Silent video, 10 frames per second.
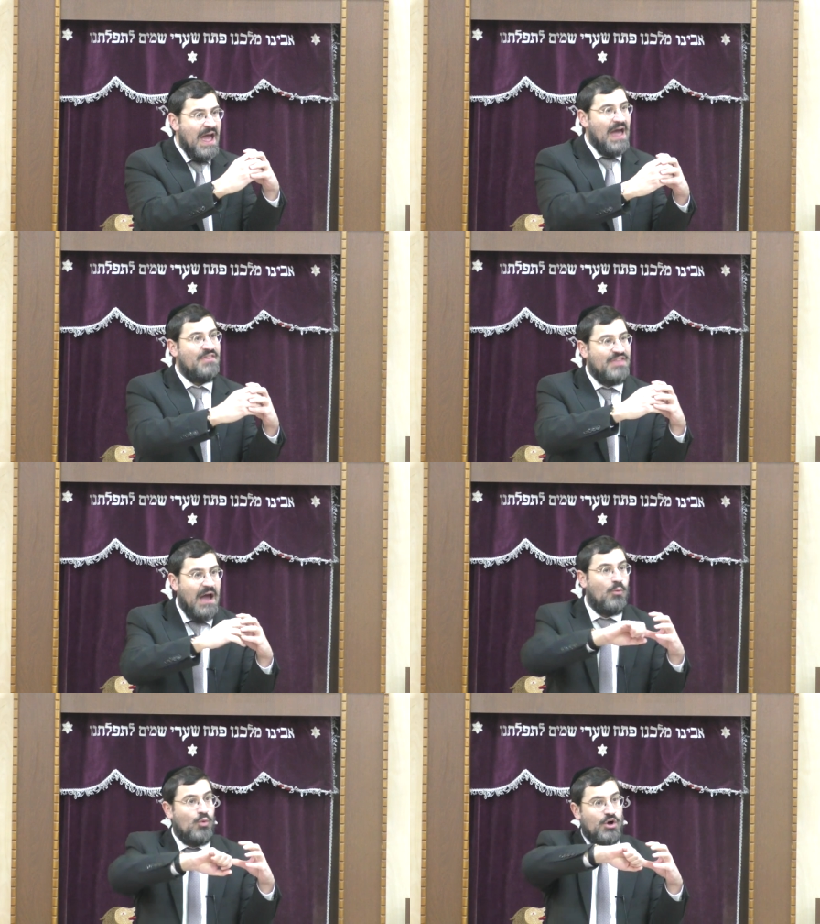And
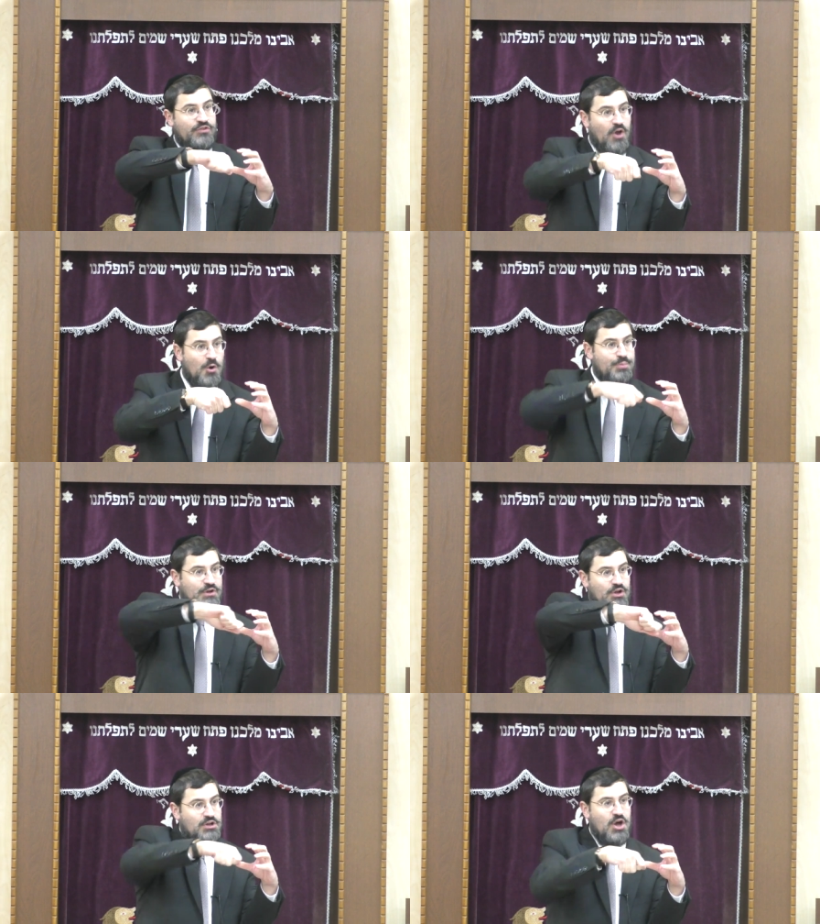that would open
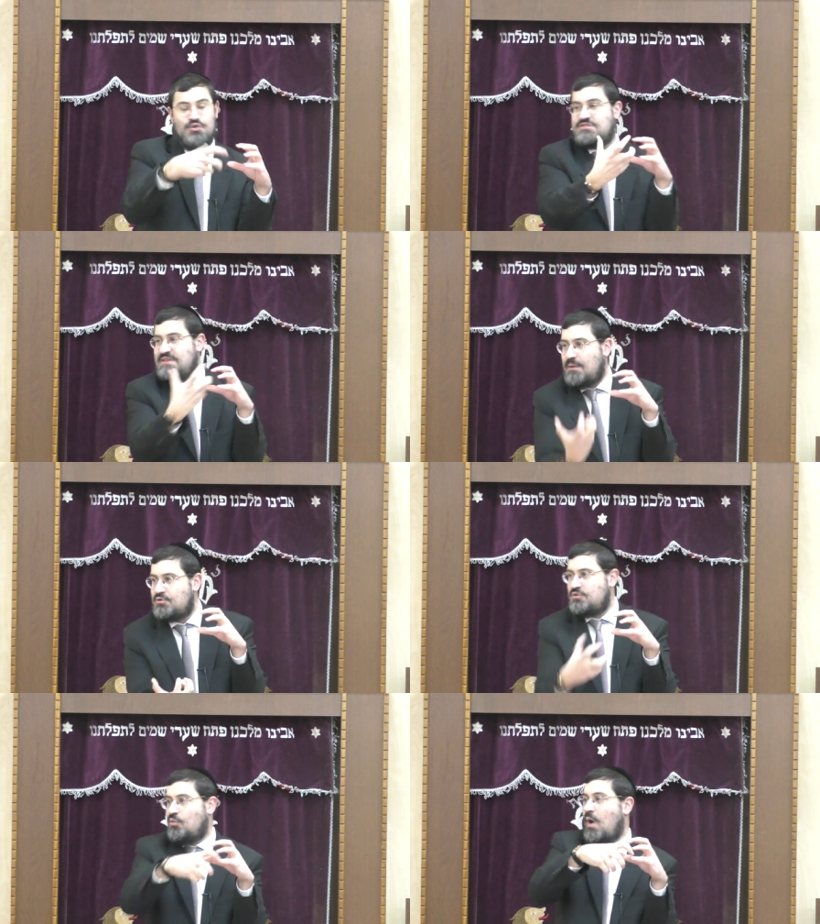and close, and that
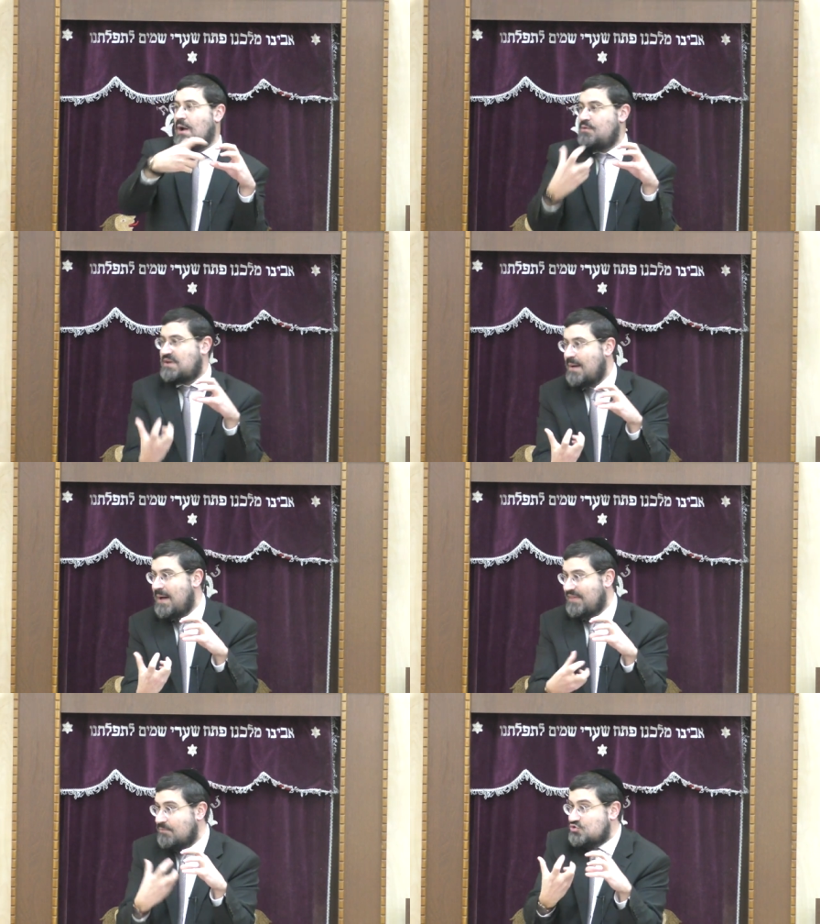would, the wine would come
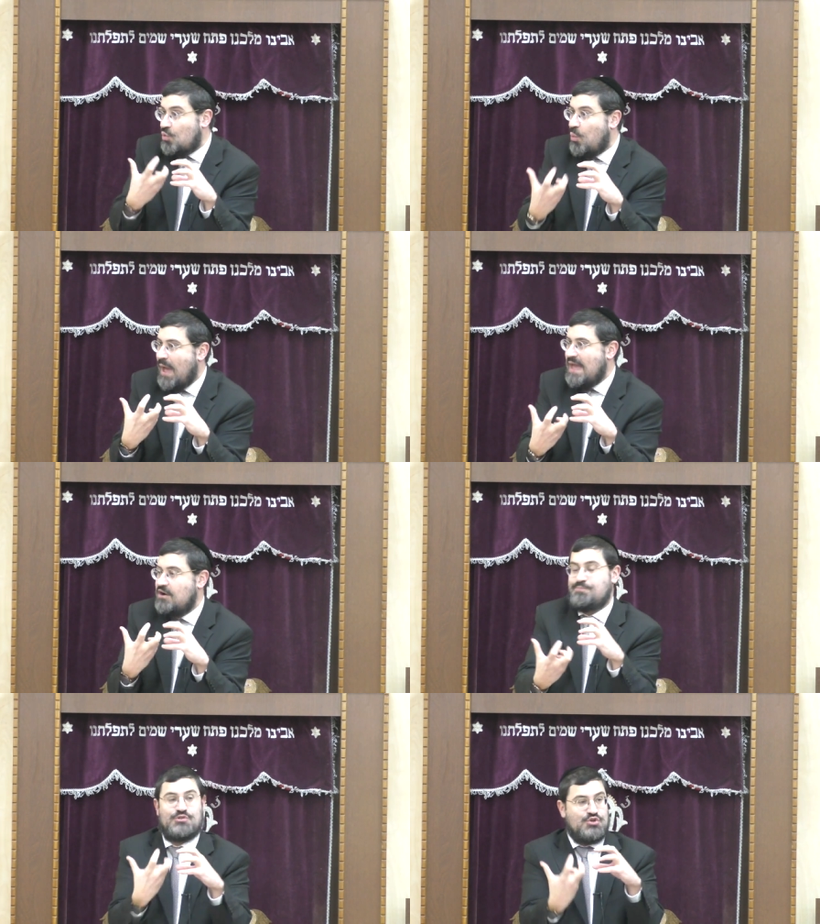out. That was the way
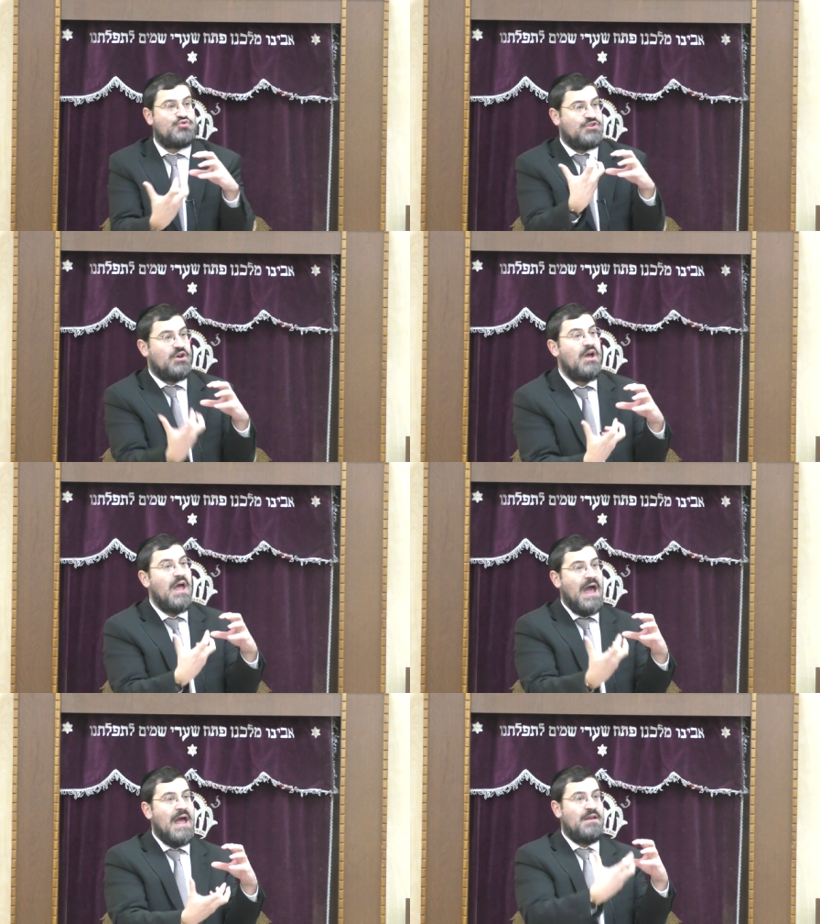of producing
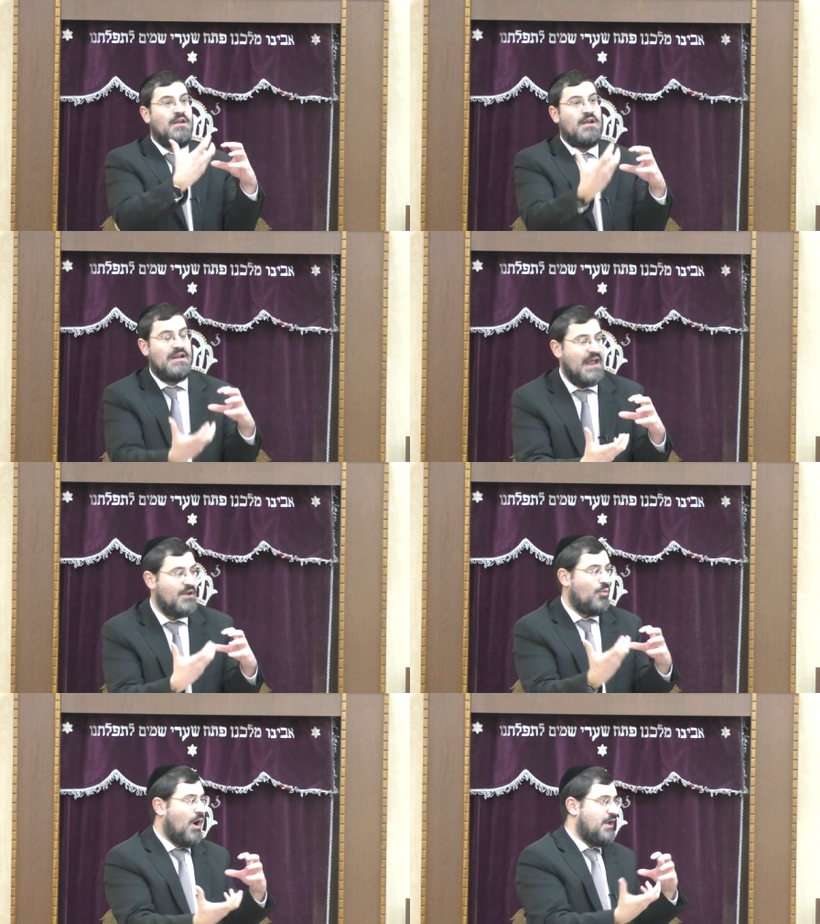and
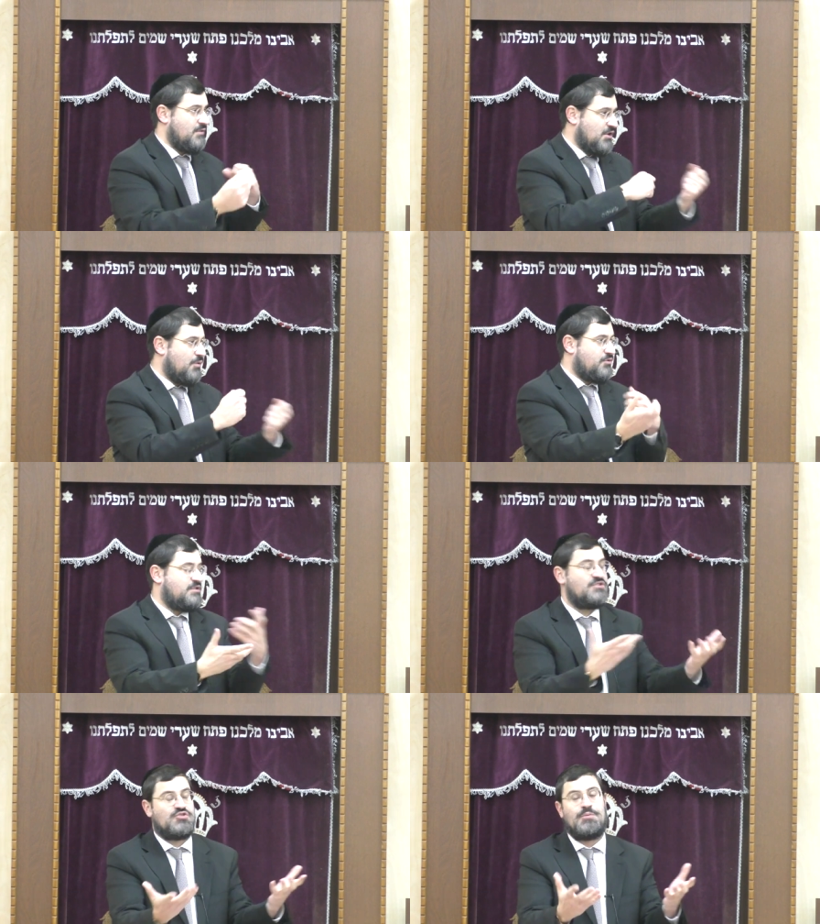letting wine, you know, to
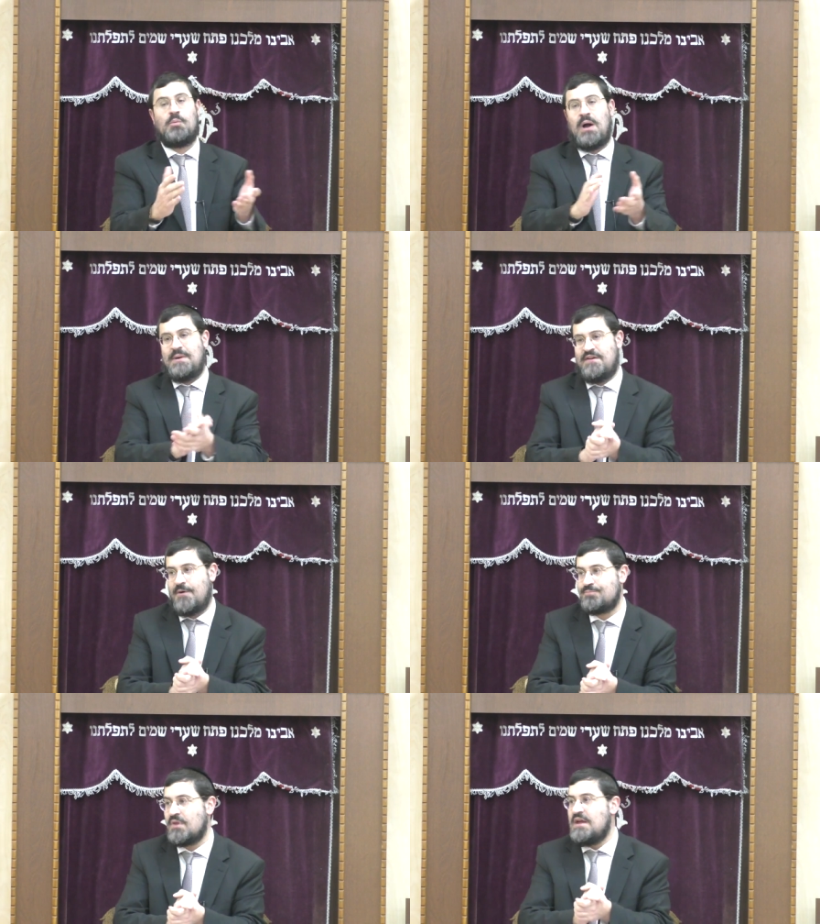distribute wine, whatever.